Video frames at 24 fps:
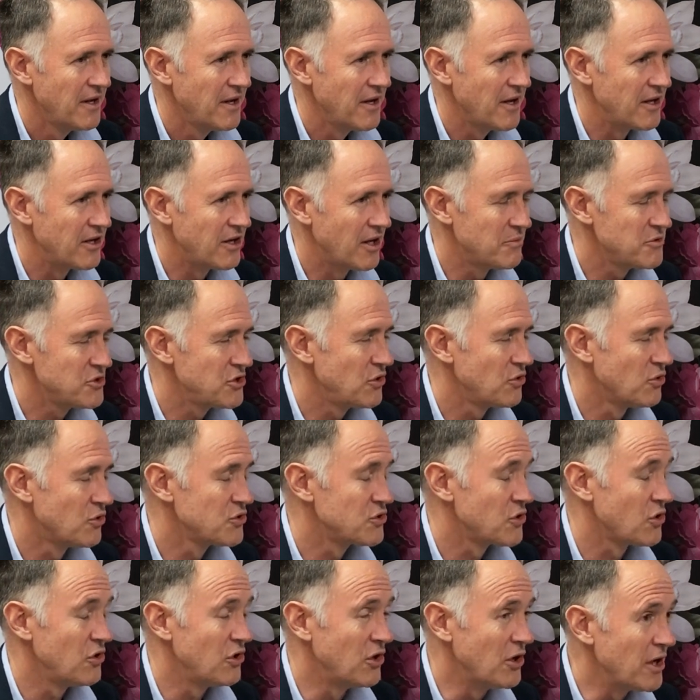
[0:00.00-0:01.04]
And obviously you
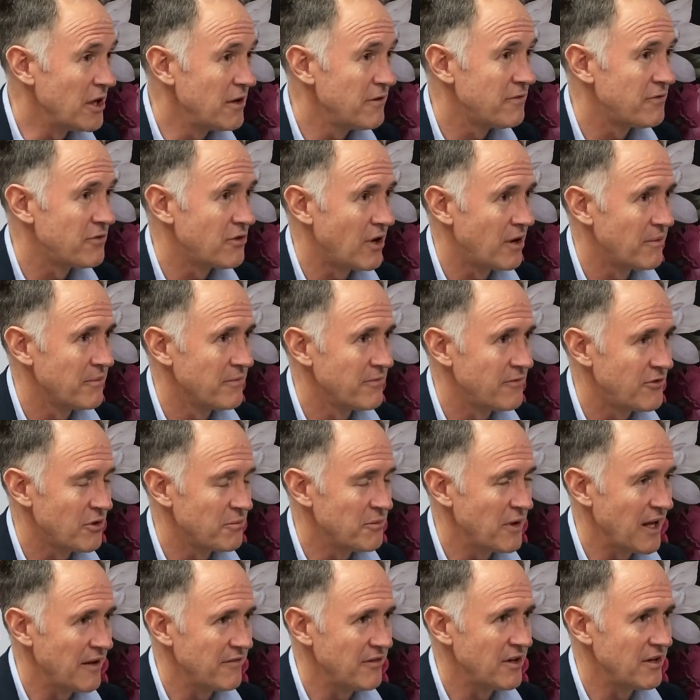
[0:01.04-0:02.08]
also learned from
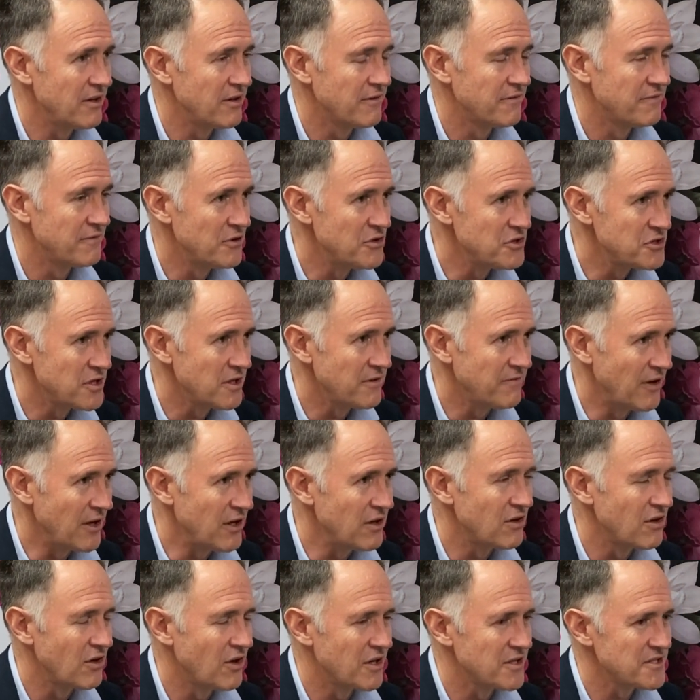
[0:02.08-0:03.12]
having the first
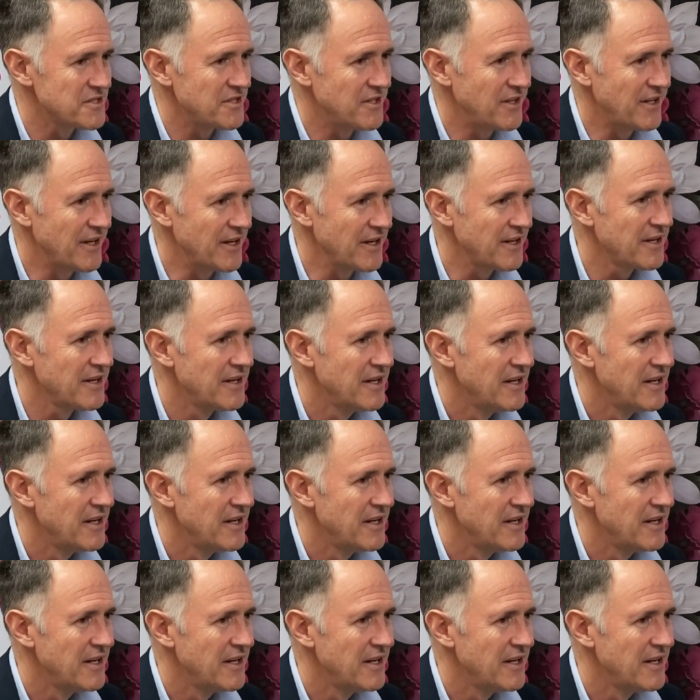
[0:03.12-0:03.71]
event last year.